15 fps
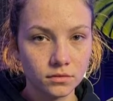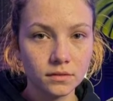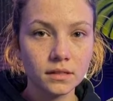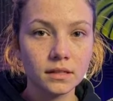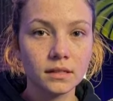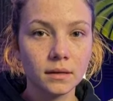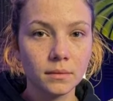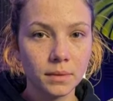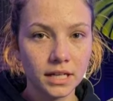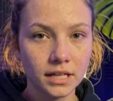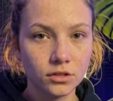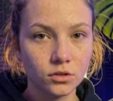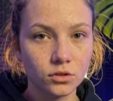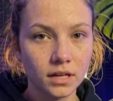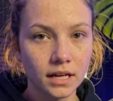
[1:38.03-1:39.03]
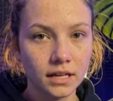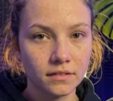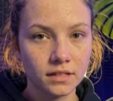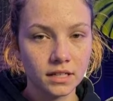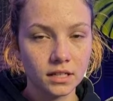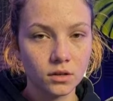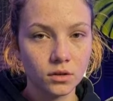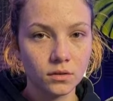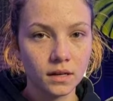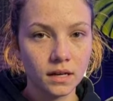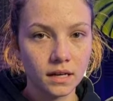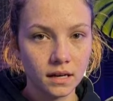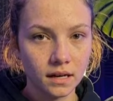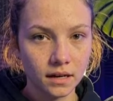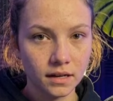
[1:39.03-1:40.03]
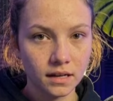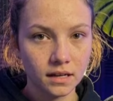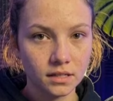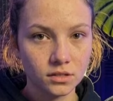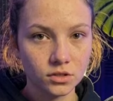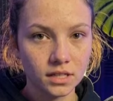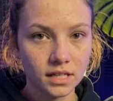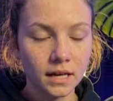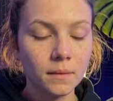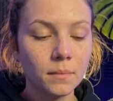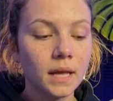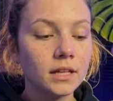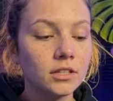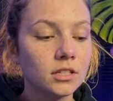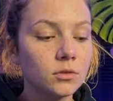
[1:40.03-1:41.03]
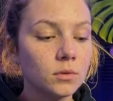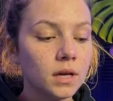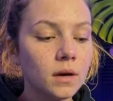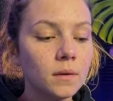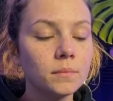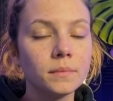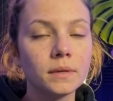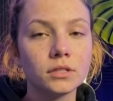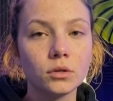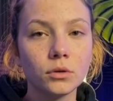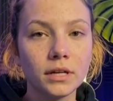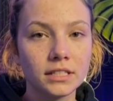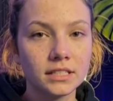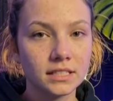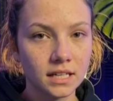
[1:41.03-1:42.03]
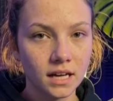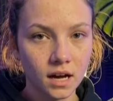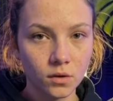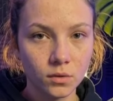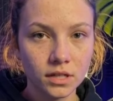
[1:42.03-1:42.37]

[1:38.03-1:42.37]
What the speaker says: make it look like a video. You can add a badge as well. So this is how we